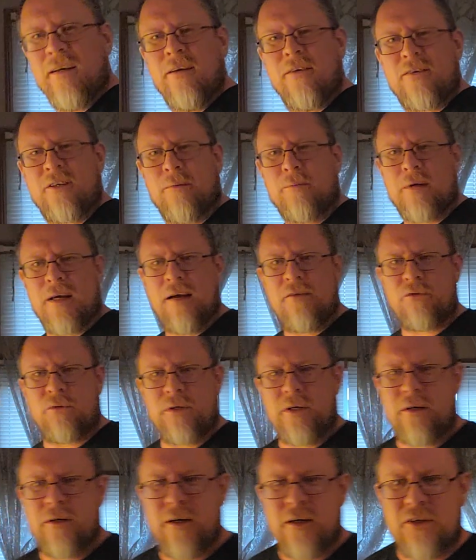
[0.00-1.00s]
Sometimes when
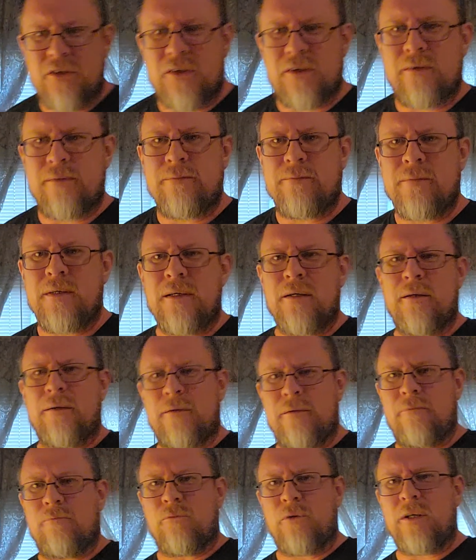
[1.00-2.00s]
your nuts
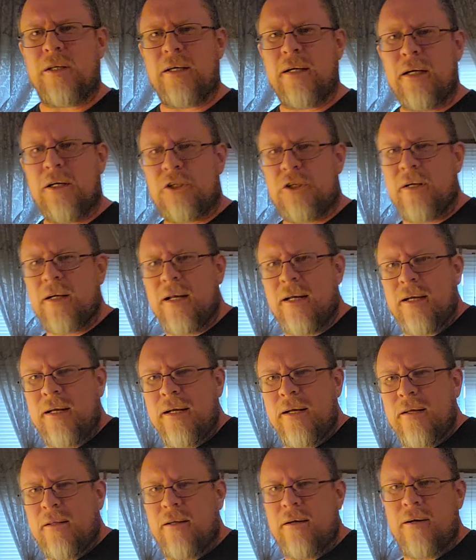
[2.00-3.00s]
really itch, you got to get
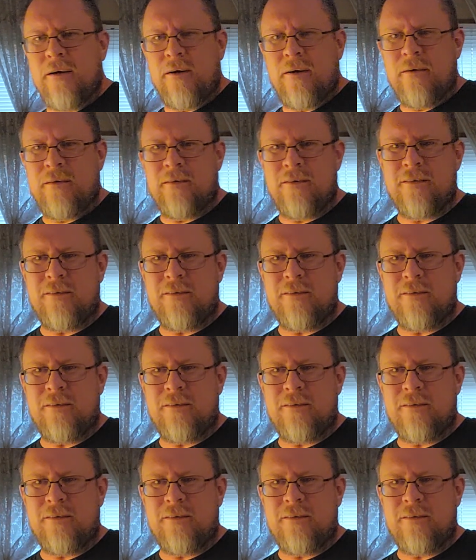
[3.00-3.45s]
in there.